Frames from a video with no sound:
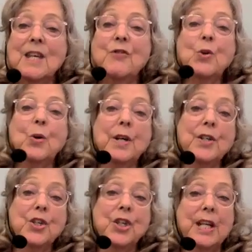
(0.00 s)
if you
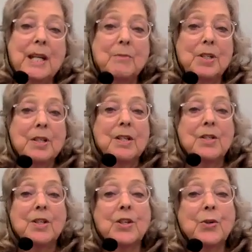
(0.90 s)
are ashamed
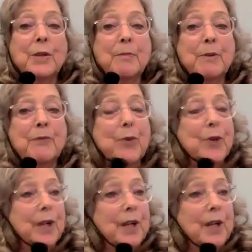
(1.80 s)
to do it before